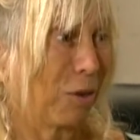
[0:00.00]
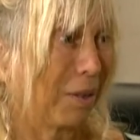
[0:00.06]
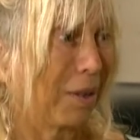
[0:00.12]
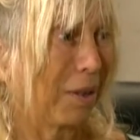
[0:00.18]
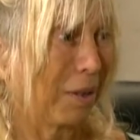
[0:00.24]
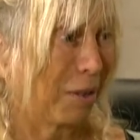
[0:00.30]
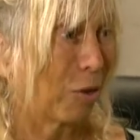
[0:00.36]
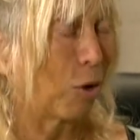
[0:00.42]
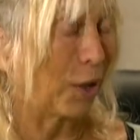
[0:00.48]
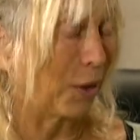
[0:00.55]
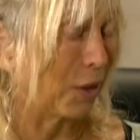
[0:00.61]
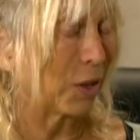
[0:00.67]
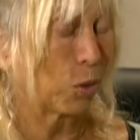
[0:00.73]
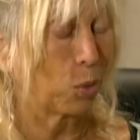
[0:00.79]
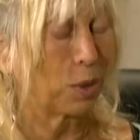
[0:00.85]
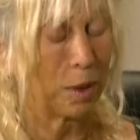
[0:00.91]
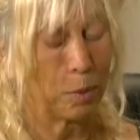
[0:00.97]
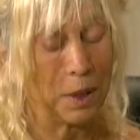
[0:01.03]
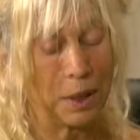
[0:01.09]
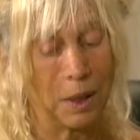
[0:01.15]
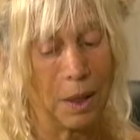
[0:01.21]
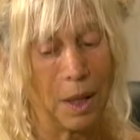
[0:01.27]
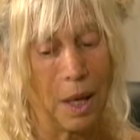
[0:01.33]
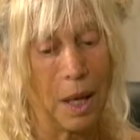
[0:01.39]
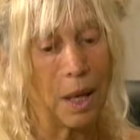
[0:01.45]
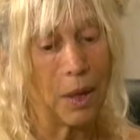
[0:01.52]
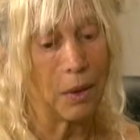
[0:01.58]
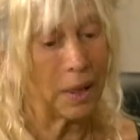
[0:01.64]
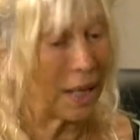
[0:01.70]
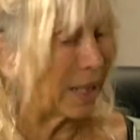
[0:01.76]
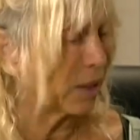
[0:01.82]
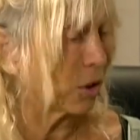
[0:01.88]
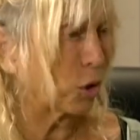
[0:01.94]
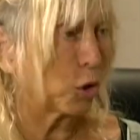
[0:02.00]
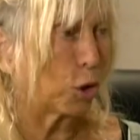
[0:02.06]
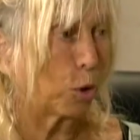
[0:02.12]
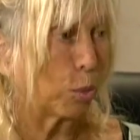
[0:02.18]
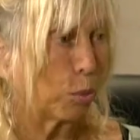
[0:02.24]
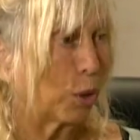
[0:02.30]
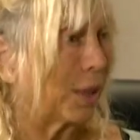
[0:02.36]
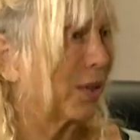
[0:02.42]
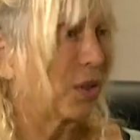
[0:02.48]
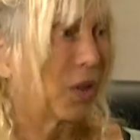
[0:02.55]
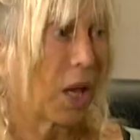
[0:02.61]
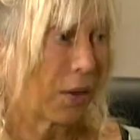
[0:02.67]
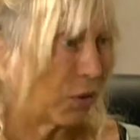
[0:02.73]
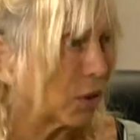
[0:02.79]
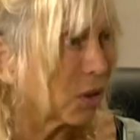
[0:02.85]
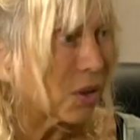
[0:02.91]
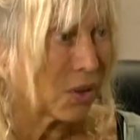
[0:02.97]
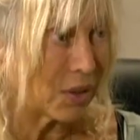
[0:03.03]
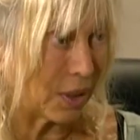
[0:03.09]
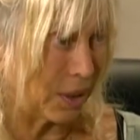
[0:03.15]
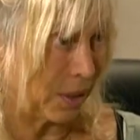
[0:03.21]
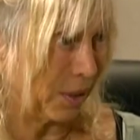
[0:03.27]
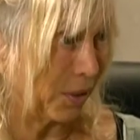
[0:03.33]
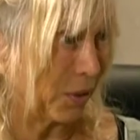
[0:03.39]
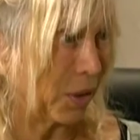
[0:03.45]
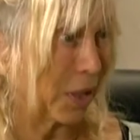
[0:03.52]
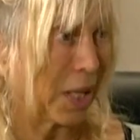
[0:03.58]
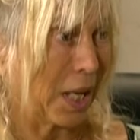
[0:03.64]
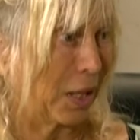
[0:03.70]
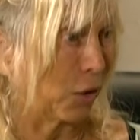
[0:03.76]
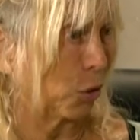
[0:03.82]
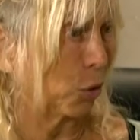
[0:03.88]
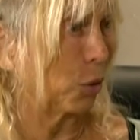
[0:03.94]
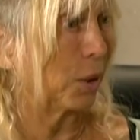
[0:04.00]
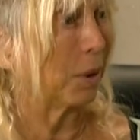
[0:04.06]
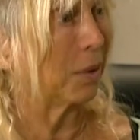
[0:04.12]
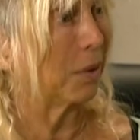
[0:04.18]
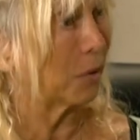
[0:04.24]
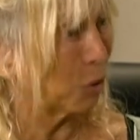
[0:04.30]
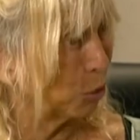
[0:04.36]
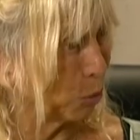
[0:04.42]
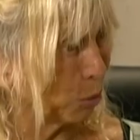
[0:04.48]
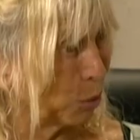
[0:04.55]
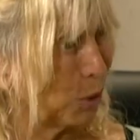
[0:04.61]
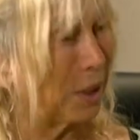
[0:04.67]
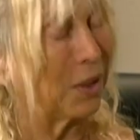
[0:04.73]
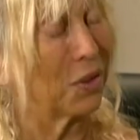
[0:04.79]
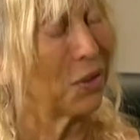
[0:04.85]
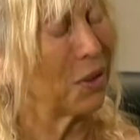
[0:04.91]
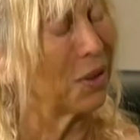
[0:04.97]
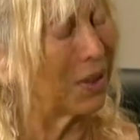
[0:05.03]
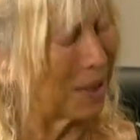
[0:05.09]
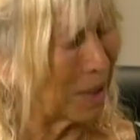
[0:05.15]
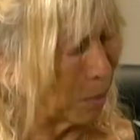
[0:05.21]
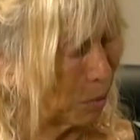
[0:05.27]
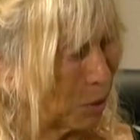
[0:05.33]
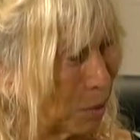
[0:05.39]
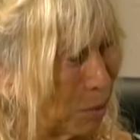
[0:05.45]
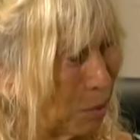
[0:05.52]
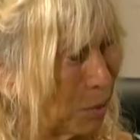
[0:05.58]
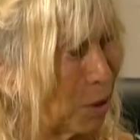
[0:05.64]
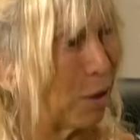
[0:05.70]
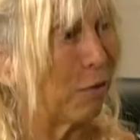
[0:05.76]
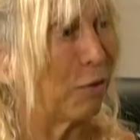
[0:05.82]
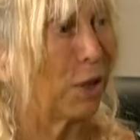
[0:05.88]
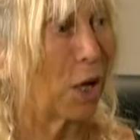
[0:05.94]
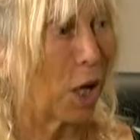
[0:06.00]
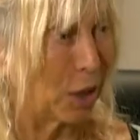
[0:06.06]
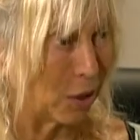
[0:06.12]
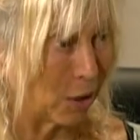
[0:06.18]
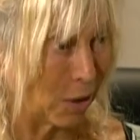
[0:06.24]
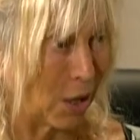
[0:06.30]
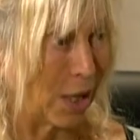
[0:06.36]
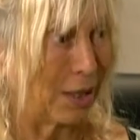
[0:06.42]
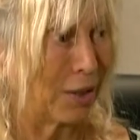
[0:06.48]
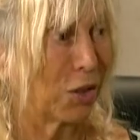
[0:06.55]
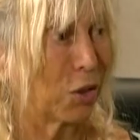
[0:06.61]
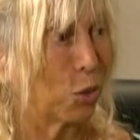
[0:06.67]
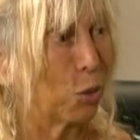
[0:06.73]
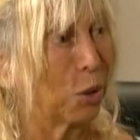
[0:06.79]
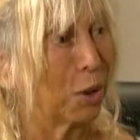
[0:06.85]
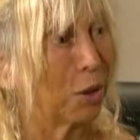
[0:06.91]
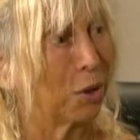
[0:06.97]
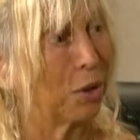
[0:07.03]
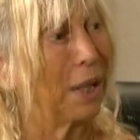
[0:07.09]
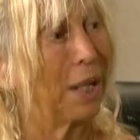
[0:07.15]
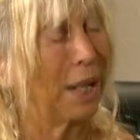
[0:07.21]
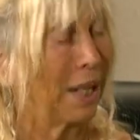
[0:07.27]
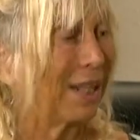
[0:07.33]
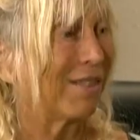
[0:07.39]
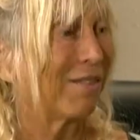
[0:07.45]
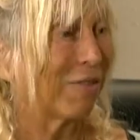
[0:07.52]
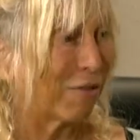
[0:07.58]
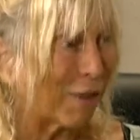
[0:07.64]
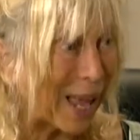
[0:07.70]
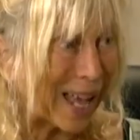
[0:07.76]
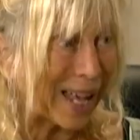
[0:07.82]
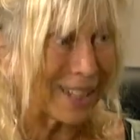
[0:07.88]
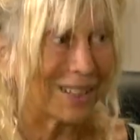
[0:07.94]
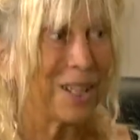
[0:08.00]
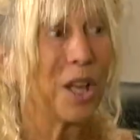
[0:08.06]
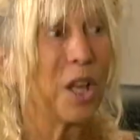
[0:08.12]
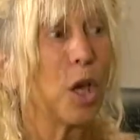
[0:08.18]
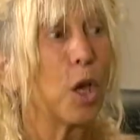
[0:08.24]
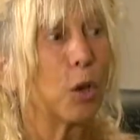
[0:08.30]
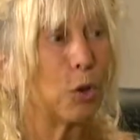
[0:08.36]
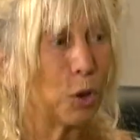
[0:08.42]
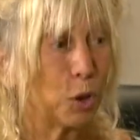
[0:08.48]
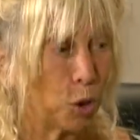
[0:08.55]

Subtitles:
on this with me. The cancer tumor is not the disease. The cancer tumor is the symptom of an underlying disorder. And in fact, the